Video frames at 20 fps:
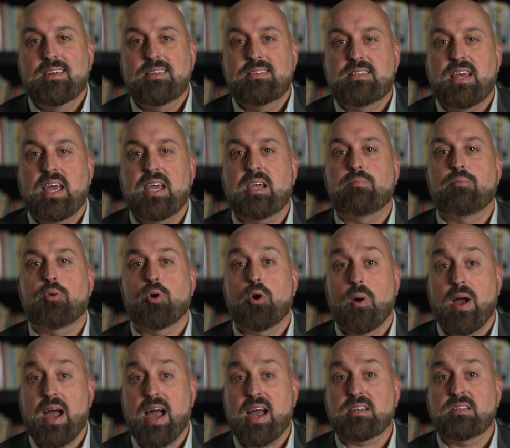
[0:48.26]
take
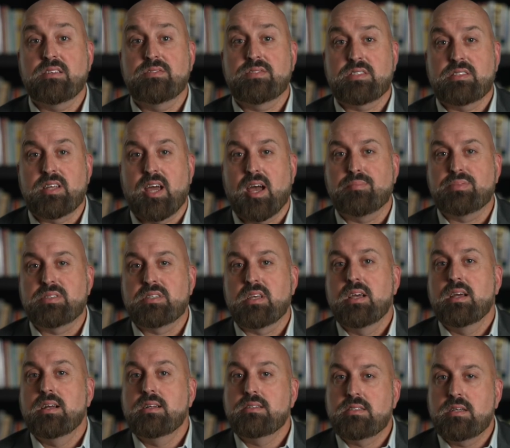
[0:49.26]
proactive steps
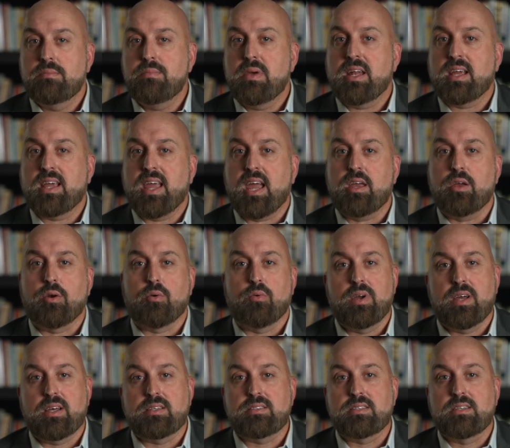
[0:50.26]
to mitigate your
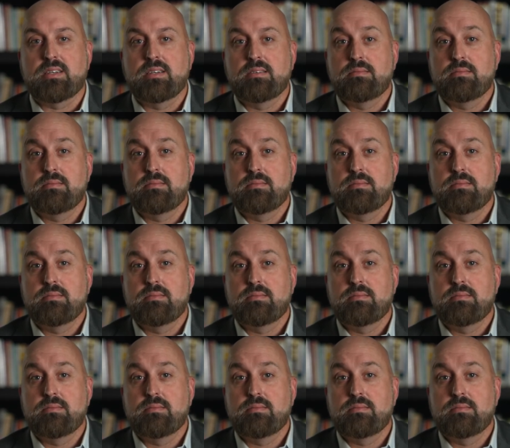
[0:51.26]
risk.